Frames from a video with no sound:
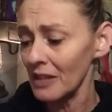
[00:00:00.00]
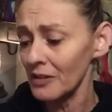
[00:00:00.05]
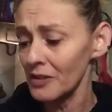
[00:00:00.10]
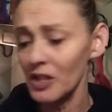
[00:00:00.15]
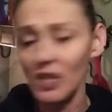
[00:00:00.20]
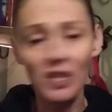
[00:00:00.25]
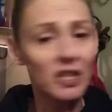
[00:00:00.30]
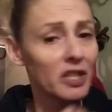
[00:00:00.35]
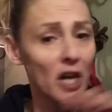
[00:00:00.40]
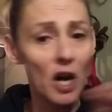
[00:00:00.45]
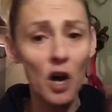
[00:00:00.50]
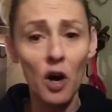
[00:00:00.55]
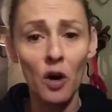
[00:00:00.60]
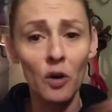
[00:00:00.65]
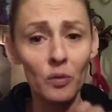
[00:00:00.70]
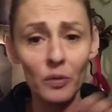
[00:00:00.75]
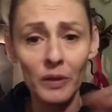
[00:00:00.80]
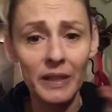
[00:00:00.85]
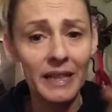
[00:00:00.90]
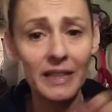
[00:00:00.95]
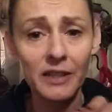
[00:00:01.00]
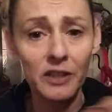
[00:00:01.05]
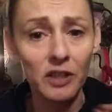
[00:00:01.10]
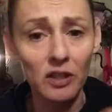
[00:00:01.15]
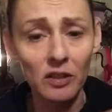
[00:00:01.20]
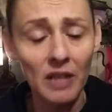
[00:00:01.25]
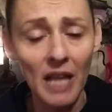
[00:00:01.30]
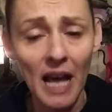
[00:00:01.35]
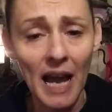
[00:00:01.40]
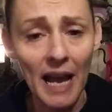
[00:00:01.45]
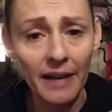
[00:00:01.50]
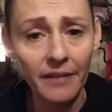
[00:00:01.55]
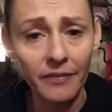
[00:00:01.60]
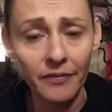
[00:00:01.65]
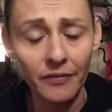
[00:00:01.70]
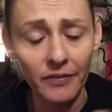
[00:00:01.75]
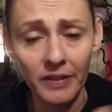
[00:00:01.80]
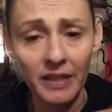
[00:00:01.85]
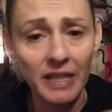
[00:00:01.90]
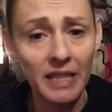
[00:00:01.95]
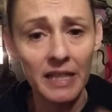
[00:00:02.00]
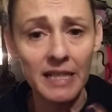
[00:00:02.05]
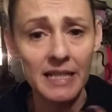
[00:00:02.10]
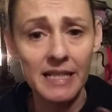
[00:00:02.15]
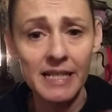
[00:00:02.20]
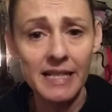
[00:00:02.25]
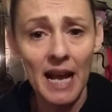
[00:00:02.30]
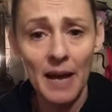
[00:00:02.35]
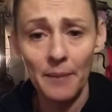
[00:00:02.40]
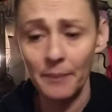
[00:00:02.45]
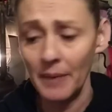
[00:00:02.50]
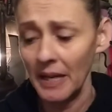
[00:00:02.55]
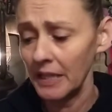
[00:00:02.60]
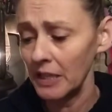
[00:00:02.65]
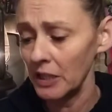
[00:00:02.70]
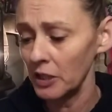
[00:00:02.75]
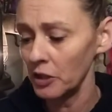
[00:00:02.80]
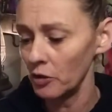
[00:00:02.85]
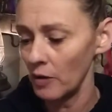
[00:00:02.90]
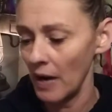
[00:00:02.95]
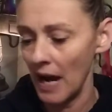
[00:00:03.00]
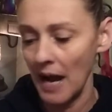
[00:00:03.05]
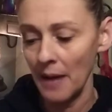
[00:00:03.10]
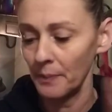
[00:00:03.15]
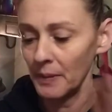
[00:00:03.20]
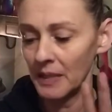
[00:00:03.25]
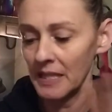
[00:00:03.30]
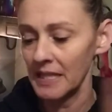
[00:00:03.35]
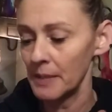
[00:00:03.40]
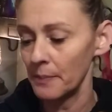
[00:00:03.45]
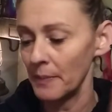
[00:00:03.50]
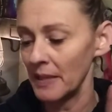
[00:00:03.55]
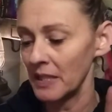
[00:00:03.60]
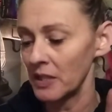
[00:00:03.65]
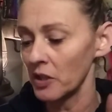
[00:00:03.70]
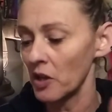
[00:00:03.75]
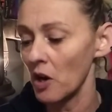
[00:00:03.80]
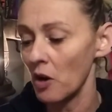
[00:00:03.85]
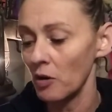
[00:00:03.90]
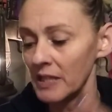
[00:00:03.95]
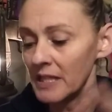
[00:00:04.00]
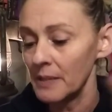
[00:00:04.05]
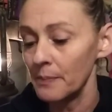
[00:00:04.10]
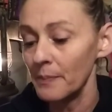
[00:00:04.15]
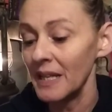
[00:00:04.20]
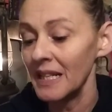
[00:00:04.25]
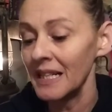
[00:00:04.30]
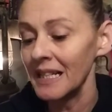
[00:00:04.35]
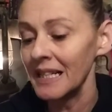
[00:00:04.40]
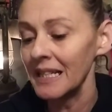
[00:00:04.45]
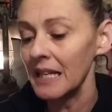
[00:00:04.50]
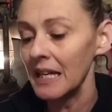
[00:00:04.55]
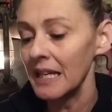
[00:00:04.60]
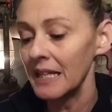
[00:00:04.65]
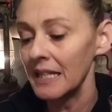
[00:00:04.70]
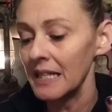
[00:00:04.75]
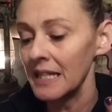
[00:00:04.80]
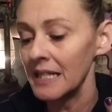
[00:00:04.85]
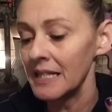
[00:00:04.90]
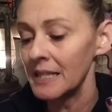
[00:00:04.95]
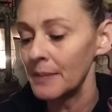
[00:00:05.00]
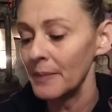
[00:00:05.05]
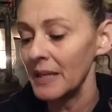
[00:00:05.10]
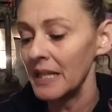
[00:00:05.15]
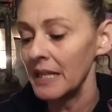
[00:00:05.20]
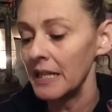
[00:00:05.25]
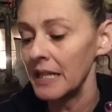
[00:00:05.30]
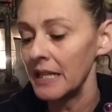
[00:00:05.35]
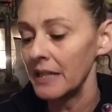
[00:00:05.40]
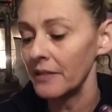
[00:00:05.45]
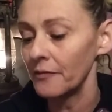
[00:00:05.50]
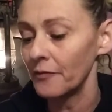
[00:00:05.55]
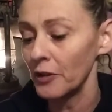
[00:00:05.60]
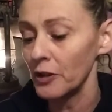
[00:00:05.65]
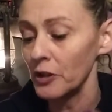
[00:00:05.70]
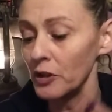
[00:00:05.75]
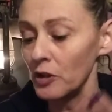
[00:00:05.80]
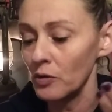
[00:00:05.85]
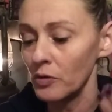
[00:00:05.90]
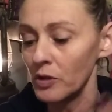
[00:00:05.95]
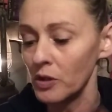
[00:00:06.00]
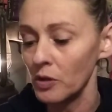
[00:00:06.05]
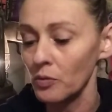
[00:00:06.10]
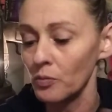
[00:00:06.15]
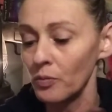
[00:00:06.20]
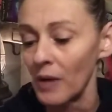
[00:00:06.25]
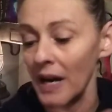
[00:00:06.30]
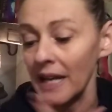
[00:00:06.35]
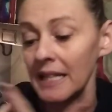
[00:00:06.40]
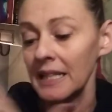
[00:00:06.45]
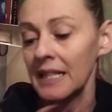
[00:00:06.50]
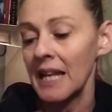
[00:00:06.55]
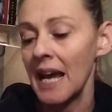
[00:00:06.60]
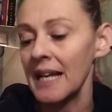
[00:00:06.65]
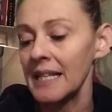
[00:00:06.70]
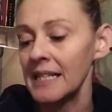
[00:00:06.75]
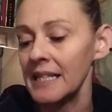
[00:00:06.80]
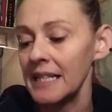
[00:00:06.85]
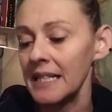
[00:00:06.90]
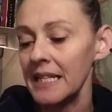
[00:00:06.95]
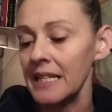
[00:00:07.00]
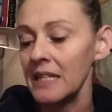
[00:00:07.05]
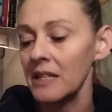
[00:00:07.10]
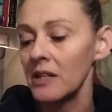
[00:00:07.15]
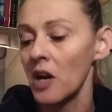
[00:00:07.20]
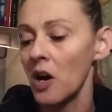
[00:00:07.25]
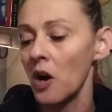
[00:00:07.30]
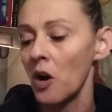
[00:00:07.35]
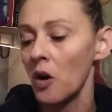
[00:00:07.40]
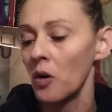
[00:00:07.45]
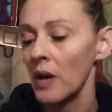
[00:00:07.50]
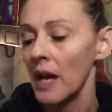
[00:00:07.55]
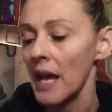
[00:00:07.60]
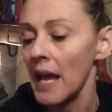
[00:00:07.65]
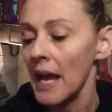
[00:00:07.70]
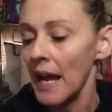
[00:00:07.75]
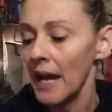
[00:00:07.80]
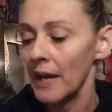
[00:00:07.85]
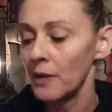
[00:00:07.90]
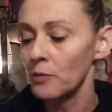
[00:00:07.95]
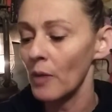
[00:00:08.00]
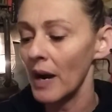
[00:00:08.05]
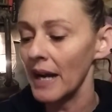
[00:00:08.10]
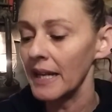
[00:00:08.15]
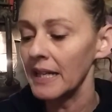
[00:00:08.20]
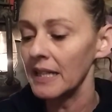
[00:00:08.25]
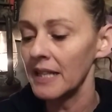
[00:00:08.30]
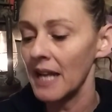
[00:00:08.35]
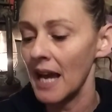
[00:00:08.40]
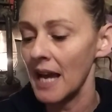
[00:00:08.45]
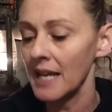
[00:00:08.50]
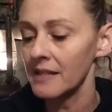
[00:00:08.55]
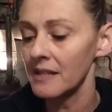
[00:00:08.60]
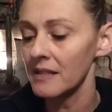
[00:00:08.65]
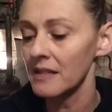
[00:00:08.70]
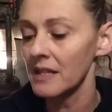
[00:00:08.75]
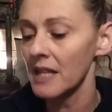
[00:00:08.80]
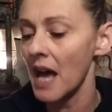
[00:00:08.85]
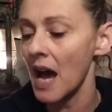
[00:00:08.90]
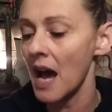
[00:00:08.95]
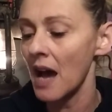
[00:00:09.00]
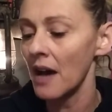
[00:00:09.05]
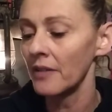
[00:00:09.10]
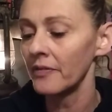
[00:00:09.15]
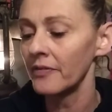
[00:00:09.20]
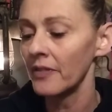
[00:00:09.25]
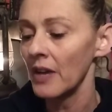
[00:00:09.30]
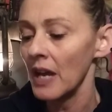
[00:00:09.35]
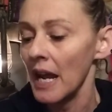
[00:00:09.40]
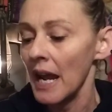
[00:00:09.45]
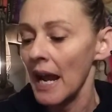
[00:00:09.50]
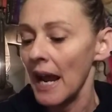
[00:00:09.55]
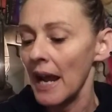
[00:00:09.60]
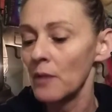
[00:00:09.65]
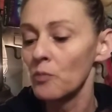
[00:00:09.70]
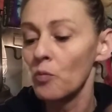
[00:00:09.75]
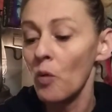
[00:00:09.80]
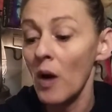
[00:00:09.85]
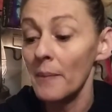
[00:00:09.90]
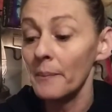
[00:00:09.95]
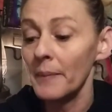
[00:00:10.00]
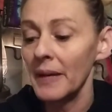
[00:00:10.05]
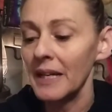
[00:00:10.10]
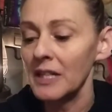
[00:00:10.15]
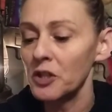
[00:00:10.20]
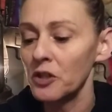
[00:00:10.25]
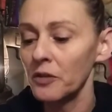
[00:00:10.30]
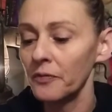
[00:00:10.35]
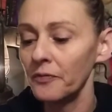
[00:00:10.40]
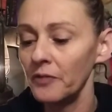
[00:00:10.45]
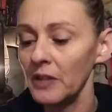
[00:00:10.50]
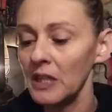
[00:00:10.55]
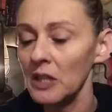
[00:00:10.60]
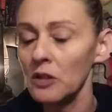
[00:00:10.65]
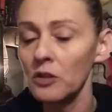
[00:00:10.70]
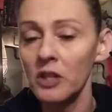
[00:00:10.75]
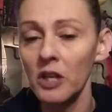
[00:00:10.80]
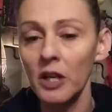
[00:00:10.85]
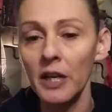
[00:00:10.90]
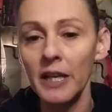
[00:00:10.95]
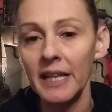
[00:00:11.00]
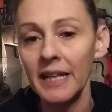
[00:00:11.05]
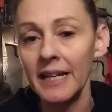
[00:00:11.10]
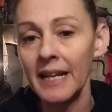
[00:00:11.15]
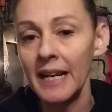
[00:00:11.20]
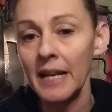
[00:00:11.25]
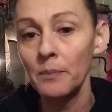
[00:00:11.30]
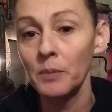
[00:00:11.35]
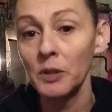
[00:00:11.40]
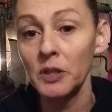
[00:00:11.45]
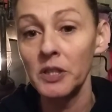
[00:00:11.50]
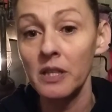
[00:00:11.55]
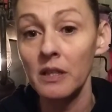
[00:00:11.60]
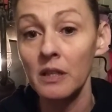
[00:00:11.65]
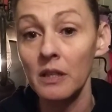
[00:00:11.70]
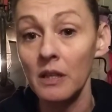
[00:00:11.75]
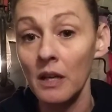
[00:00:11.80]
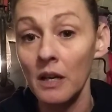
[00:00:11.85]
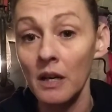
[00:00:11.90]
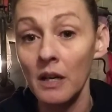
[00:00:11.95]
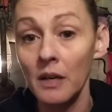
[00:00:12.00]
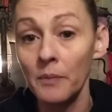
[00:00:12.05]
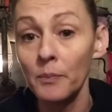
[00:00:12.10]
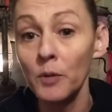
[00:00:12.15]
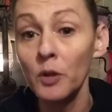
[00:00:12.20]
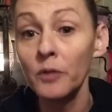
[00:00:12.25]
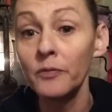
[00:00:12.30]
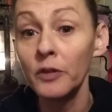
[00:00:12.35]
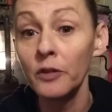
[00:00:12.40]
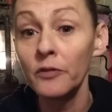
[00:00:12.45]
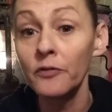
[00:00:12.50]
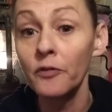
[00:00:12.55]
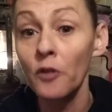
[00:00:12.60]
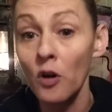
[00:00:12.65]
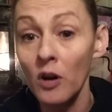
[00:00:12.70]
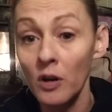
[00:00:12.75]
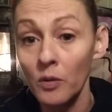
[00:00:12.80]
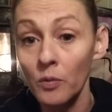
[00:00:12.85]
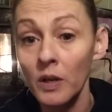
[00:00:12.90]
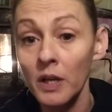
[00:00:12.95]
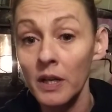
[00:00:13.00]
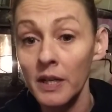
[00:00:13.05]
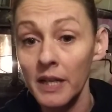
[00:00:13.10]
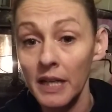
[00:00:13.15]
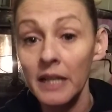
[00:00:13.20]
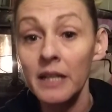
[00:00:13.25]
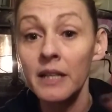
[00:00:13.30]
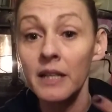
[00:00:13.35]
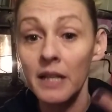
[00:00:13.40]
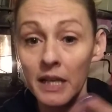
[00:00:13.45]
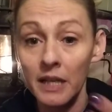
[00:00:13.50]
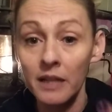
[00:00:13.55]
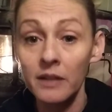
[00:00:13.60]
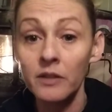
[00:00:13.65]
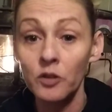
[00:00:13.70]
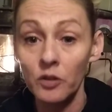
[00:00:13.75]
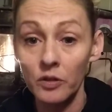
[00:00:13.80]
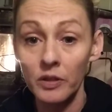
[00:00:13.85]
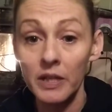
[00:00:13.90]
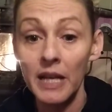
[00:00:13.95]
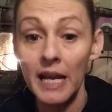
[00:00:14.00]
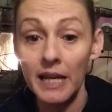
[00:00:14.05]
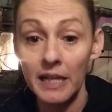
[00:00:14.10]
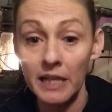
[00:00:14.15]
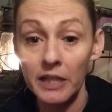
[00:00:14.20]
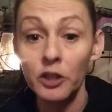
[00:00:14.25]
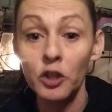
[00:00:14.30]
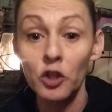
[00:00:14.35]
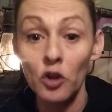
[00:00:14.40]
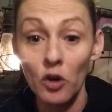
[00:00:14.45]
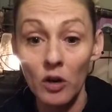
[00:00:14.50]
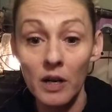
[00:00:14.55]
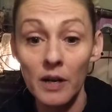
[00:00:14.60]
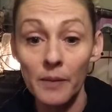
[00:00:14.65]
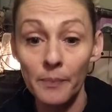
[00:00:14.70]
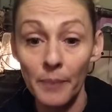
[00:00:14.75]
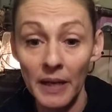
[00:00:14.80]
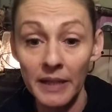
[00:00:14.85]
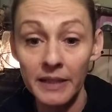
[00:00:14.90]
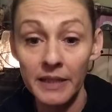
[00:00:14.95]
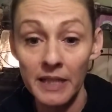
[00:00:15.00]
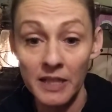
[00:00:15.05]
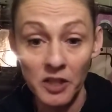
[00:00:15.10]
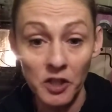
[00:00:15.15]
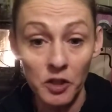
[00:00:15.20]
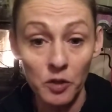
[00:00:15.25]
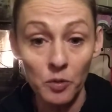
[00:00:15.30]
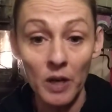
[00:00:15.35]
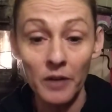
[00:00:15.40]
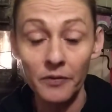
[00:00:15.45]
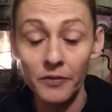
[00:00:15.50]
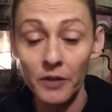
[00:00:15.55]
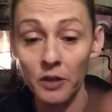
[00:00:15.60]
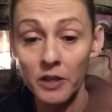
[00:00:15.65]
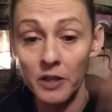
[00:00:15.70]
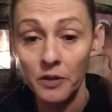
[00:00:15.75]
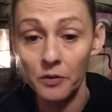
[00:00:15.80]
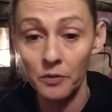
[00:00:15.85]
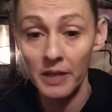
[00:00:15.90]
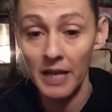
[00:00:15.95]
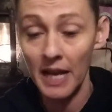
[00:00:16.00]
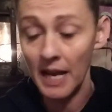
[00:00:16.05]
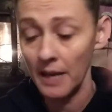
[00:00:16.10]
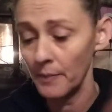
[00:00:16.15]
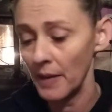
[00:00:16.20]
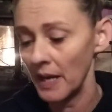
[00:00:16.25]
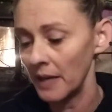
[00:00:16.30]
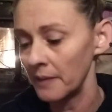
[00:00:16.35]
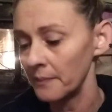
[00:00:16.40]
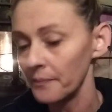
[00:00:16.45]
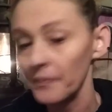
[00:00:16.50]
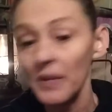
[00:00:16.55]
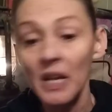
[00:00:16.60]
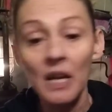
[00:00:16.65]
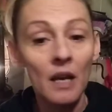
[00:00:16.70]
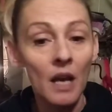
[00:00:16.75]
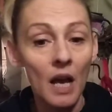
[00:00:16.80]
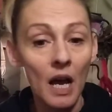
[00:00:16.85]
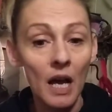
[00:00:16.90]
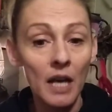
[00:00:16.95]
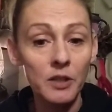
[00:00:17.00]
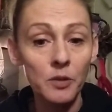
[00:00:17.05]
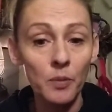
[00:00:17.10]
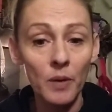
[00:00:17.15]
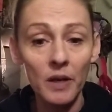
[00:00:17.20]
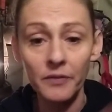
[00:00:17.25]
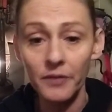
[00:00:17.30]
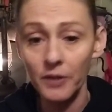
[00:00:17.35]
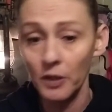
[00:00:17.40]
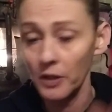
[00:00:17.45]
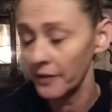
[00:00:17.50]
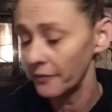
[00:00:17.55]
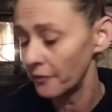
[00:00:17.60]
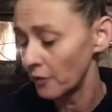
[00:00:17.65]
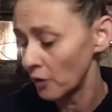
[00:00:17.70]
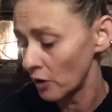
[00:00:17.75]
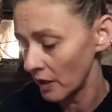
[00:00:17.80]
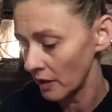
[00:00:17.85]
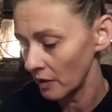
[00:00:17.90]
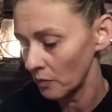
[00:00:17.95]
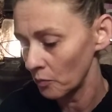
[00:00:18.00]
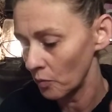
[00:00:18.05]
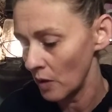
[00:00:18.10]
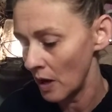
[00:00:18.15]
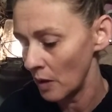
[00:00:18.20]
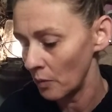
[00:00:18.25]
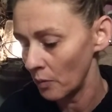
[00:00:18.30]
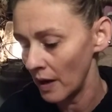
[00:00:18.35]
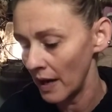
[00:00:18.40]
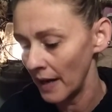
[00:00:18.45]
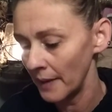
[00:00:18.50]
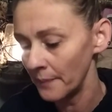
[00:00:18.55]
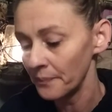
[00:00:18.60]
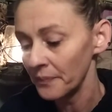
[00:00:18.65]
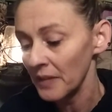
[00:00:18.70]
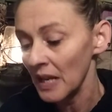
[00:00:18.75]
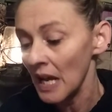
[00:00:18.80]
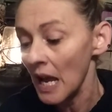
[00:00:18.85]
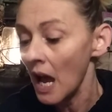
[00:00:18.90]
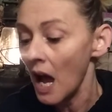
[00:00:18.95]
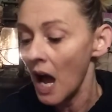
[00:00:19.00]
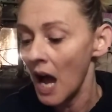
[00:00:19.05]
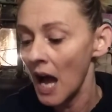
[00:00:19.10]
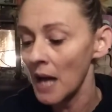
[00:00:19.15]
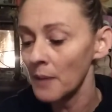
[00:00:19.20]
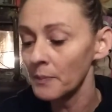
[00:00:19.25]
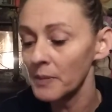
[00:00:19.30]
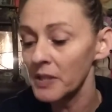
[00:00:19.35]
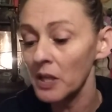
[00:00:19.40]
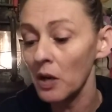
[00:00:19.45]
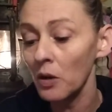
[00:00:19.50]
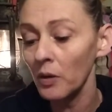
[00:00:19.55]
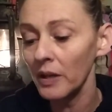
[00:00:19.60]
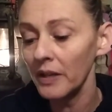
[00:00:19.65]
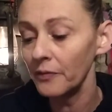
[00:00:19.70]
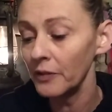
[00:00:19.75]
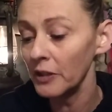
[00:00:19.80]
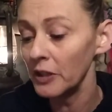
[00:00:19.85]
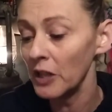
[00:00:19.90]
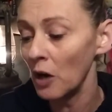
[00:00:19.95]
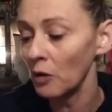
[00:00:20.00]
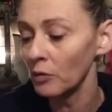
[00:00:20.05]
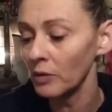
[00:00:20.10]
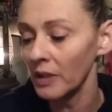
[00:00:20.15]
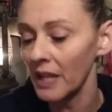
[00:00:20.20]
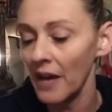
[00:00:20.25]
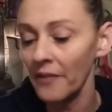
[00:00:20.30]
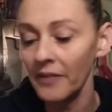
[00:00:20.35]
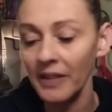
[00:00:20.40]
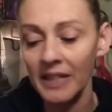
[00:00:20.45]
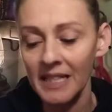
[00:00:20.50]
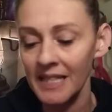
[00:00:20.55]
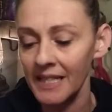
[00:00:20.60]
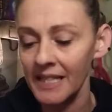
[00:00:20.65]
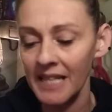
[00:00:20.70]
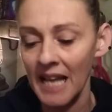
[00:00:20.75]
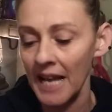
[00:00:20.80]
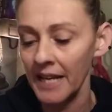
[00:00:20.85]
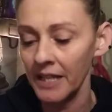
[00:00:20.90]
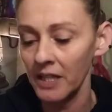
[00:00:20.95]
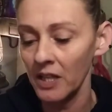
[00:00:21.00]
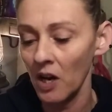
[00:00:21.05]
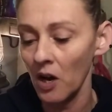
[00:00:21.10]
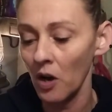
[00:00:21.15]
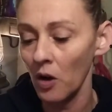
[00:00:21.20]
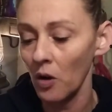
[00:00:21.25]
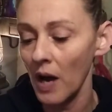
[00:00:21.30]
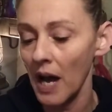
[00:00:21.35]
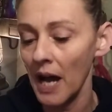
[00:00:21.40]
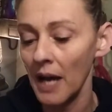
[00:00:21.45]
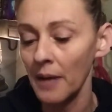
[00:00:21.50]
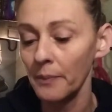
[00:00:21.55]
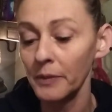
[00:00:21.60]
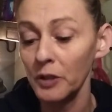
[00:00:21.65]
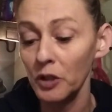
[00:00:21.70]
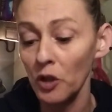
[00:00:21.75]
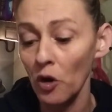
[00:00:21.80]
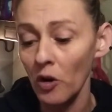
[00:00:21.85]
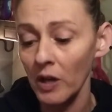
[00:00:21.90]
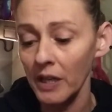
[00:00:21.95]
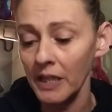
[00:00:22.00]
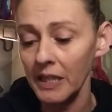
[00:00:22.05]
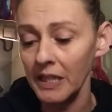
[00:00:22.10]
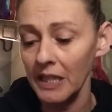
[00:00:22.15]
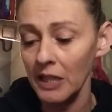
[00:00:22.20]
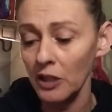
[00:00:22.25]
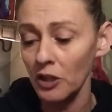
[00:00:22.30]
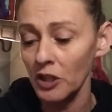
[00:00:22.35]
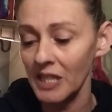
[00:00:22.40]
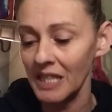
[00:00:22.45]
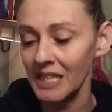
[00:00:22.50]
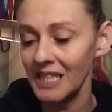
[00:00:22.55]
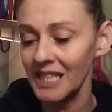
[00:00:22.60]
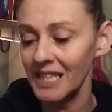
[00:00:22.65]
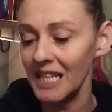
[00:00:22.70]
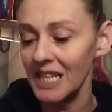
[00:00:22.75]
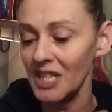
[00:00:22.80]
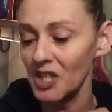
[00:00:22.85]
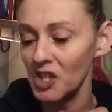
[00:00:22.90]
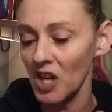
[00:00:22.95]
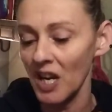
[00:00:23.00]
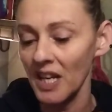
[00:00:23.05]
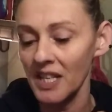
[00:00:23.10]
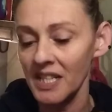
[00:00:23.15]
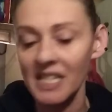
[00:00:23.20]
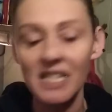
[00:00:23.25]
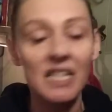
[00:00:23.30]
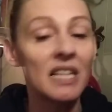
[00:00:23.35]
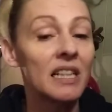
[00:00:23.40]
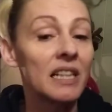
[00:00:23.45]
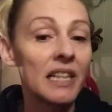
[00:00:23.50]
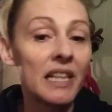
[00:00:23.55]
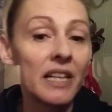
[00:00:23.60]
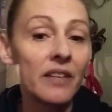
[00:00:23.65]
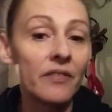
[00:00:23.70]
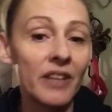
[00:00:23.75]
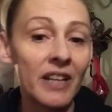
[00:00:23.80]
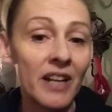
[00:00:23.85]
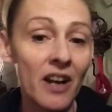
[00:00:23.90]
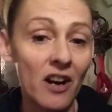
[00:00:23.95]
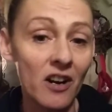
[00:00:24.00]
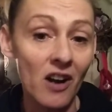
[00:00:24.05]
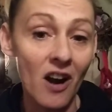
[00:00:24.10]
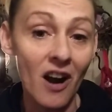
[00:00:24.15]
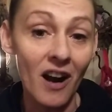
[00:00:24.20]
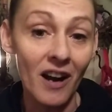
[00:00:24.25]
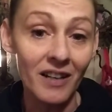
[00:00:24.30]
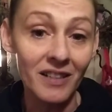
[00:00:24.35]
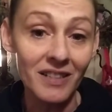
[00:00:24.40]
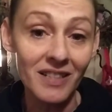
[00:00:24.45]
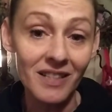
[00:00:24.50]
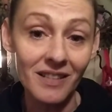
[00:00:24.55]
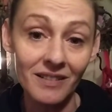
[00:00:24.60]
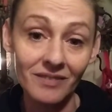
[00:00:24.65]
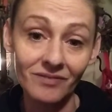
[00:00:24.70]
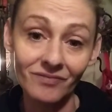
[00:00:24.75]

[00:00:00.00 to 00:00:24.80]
to go in your life. Then it's not making you happy. It's meant to go. It's meaning for you to recognize ego and recognize love and what makes you feel good and able to move you forward in creating your abundance. 1233, amen. 1234, what? So if you don't love it, it's got to go. You're here to teach us to live in our heart.